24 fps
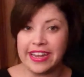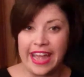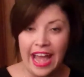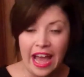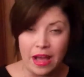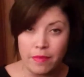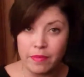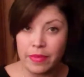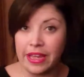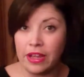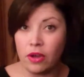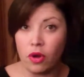
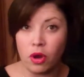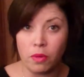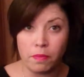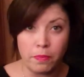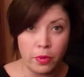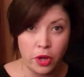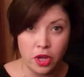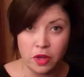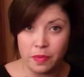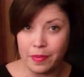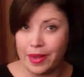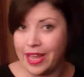get me or
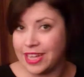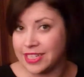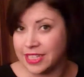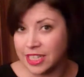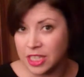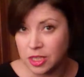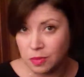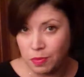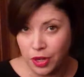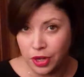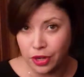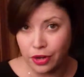book me as a
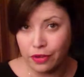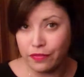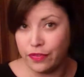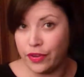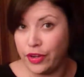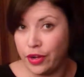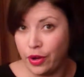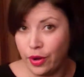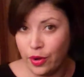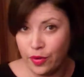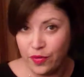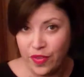speaker for
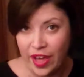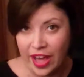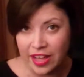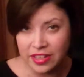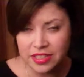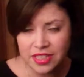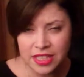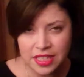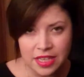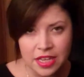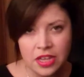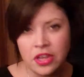your
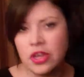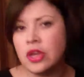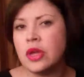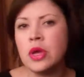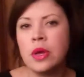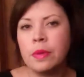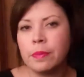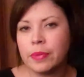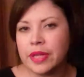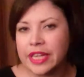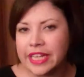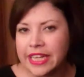events,
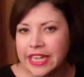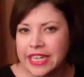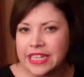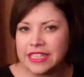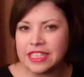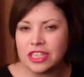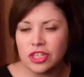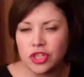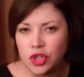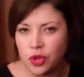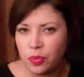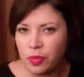please
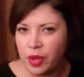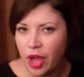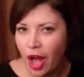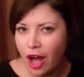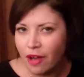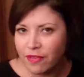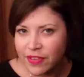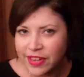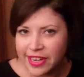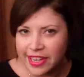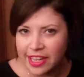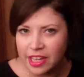shoot me
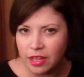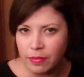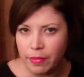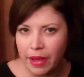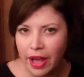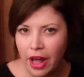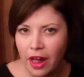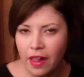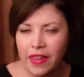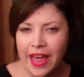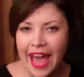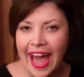off an
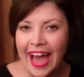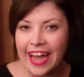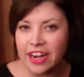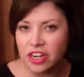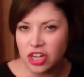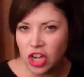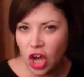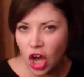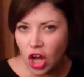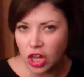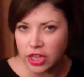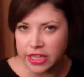email at
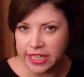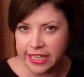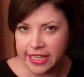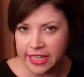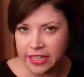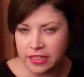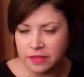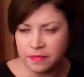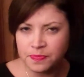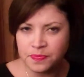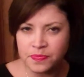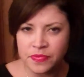
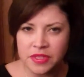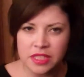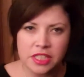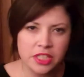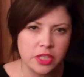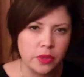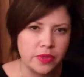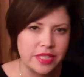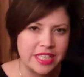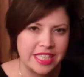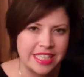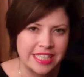Colleen,
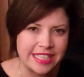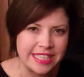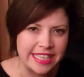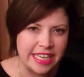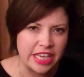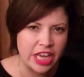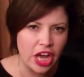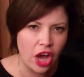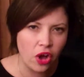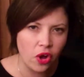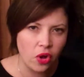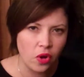so it's
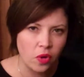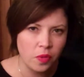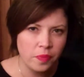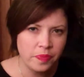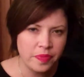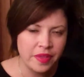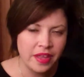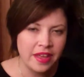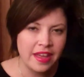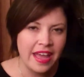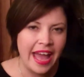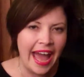
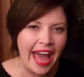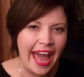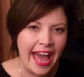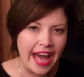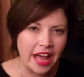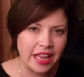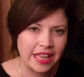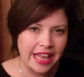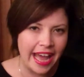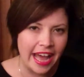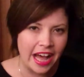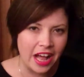
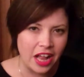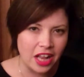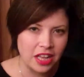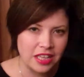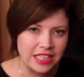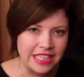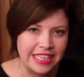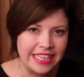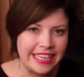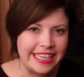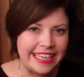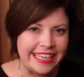
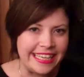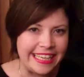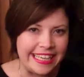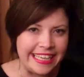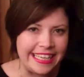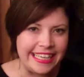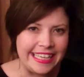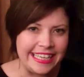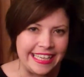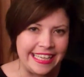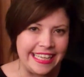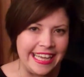
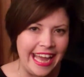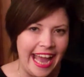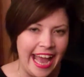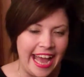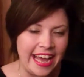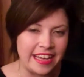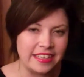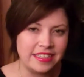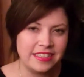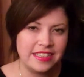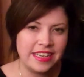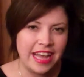
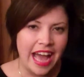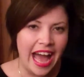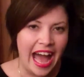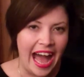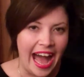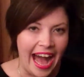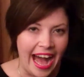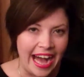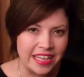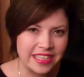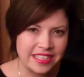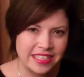C-O-L-L-E-E-N,
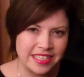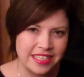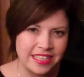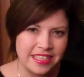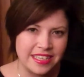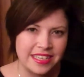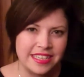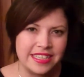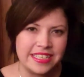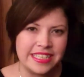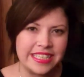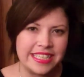at
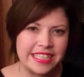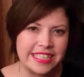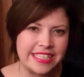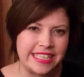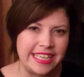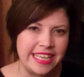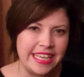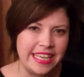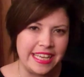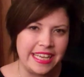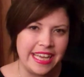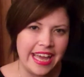
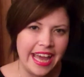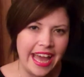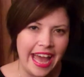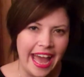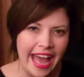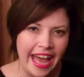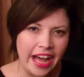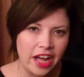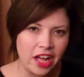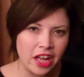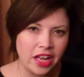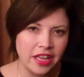
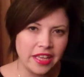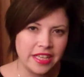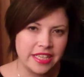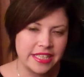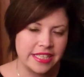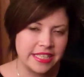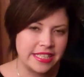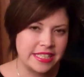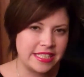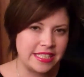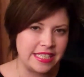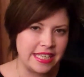
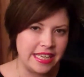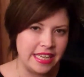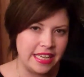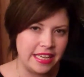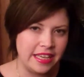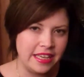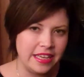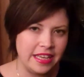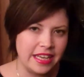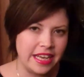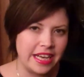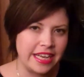
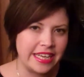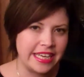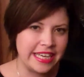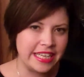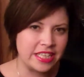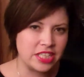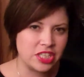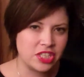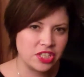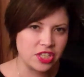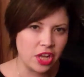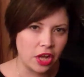CLC
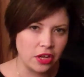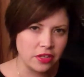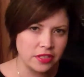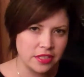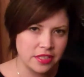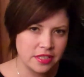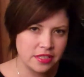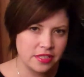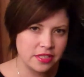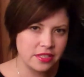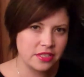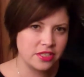
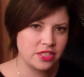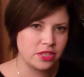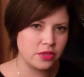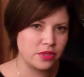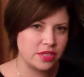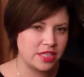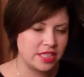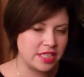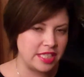Consults, so